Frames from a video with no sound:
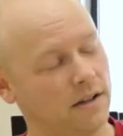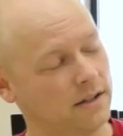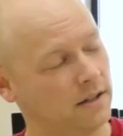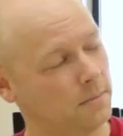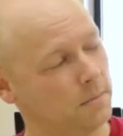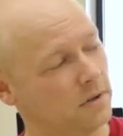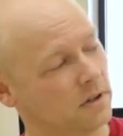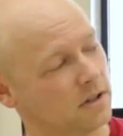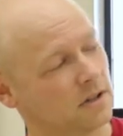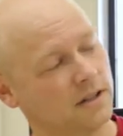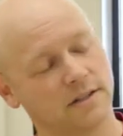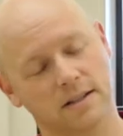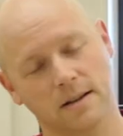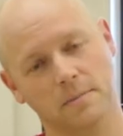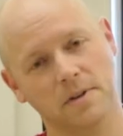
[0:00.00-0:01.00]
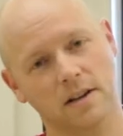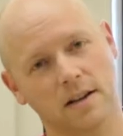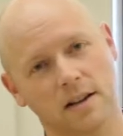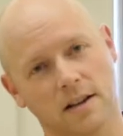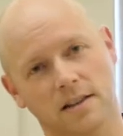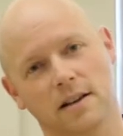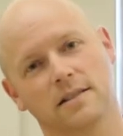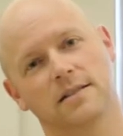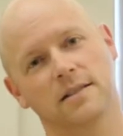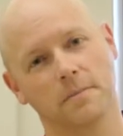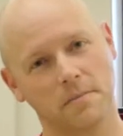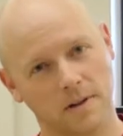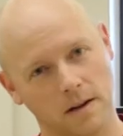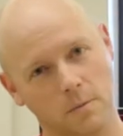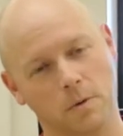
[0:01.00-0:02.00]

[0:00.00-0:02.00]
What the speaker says: I need to push on something, and that something